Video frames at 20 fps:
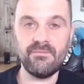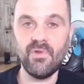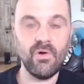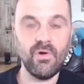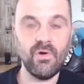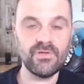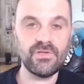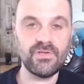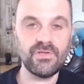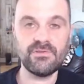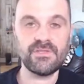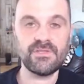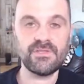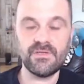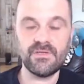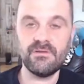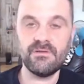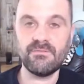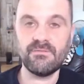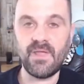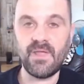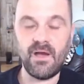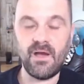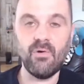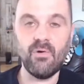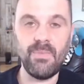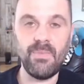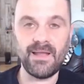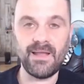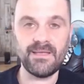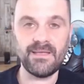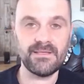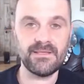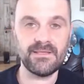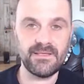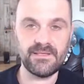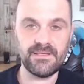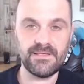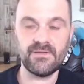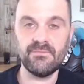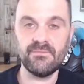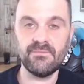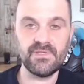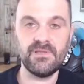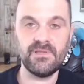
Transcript: not as used to that whole banking system